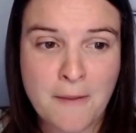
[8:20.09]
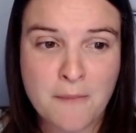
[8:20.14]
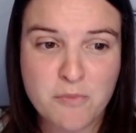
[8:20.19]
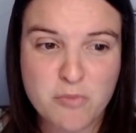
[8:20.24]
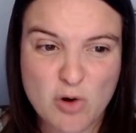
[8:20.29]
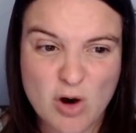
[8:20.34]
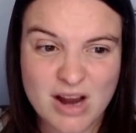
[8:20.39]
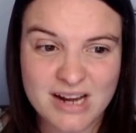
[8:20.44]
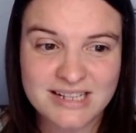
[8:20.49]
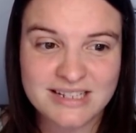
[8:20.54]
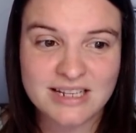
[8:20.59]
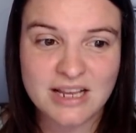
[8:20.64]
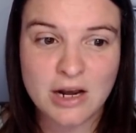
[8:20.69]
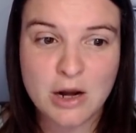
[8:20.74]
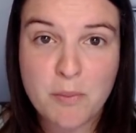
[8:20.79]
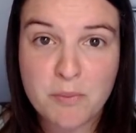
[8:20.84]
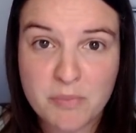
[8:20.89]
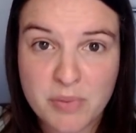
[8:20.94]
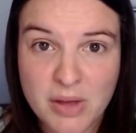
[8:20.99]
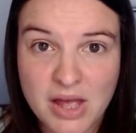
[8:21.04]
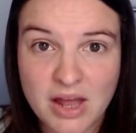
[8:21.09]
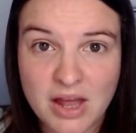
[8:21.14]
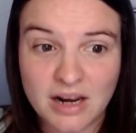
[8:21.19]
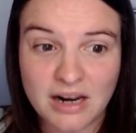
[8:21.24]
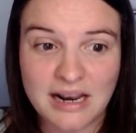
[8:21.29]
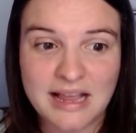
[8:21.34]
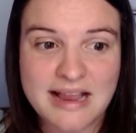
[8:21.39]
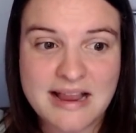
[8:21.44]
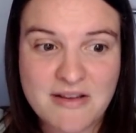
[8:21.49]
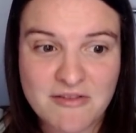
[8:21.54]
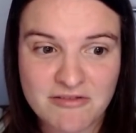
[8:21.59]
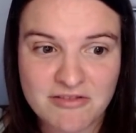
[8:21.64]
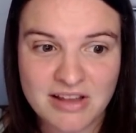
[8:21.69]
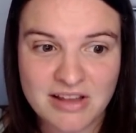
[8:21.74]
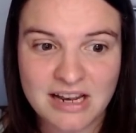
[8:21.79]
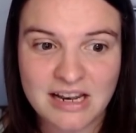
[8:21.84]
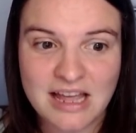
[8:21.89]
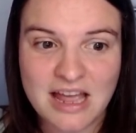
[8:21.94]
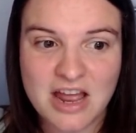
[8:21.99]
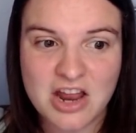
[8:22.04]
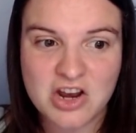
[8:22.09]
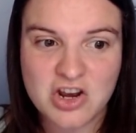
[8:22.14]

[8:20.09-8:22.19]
Brighton, Burnley, Villa,